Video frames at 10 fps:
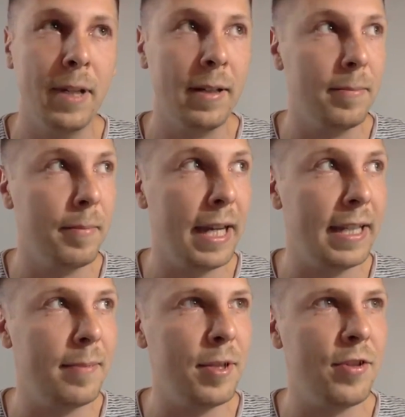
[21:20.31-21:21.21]
main
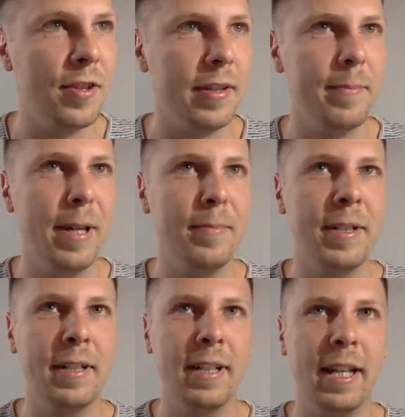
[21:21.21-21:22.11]
image, I
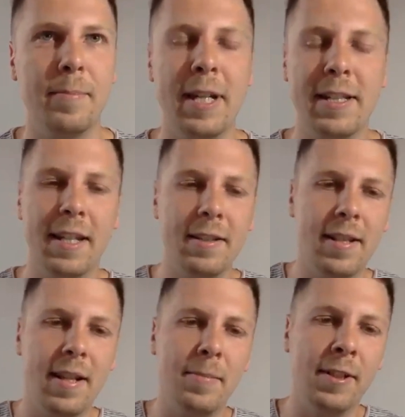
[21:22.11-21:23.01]
remember like my sales
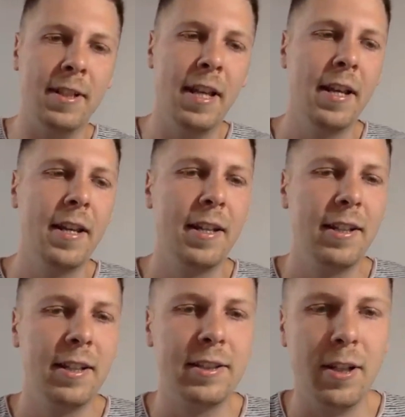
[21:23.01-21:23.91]
doubled.
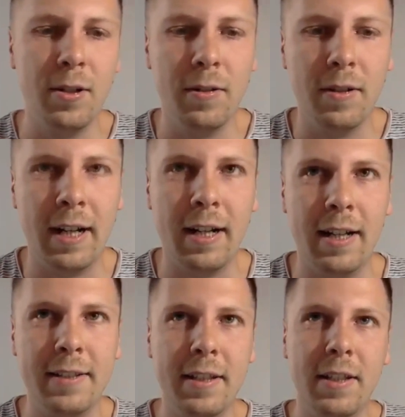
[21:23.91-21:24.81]
So
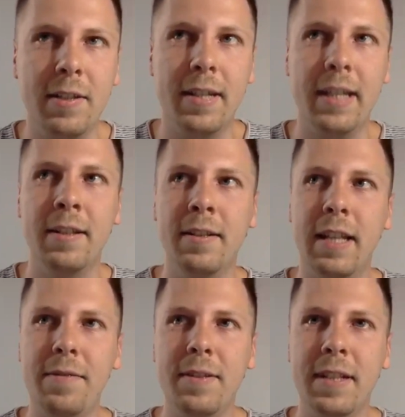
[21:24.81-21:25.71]
I think you can
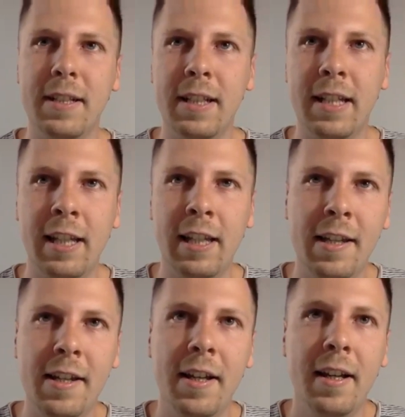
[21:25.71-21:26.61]
definitely.
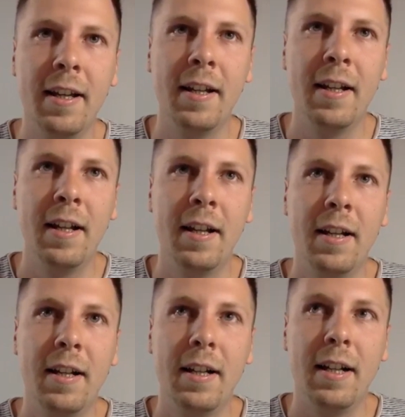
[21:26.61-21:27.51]

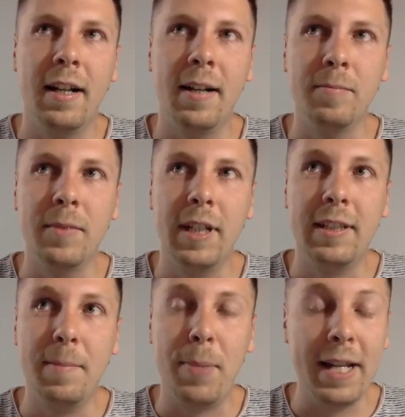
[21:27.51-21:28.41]
It
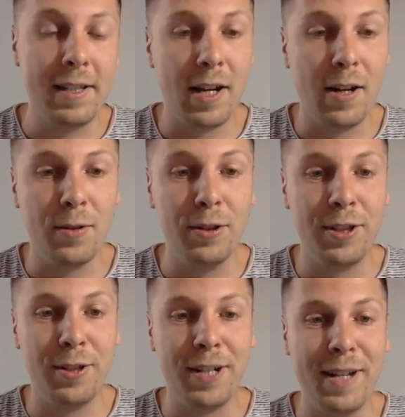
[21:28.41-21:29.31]
depends how good
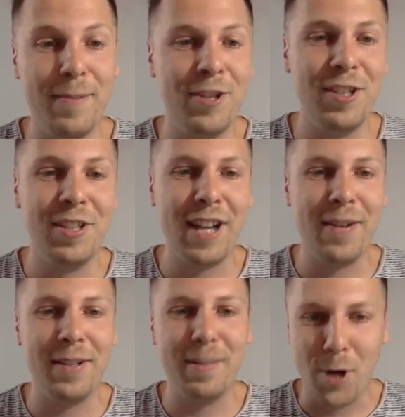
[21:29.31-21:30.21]
your image is now
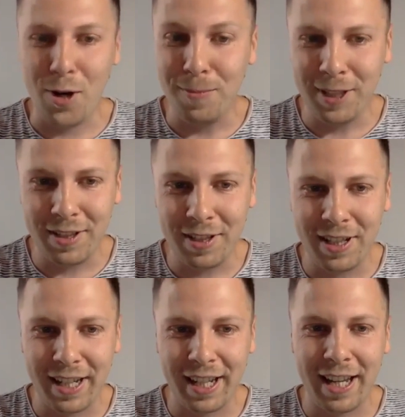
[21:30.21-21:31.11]
at the moment,
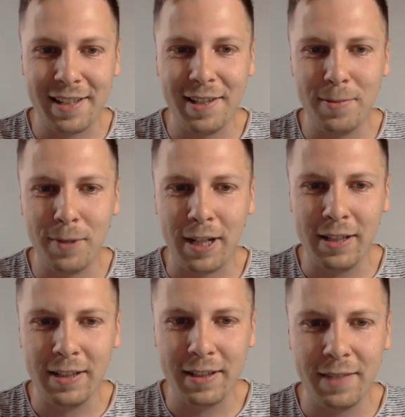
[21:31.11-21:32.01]
I guess, as well.
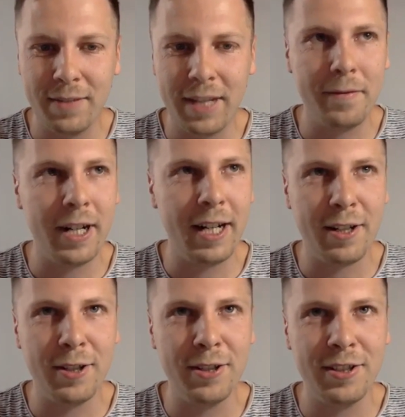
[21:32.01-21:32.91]
If they're very
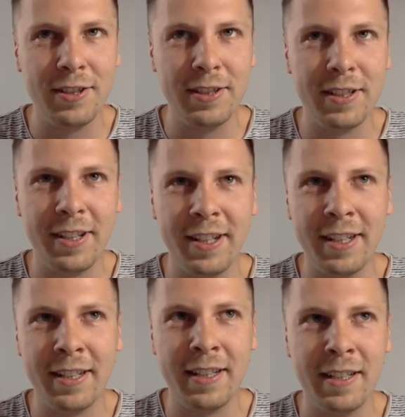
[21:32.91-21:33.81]
good,
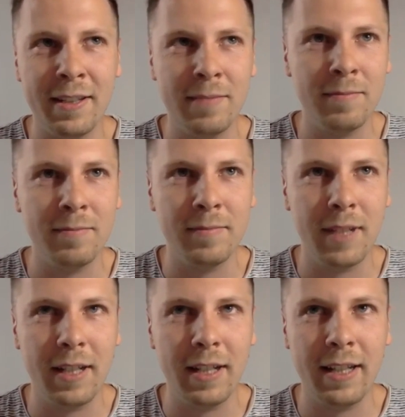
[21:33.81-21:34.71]

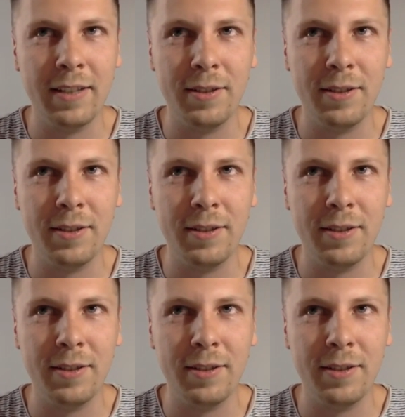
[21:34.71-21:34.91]
and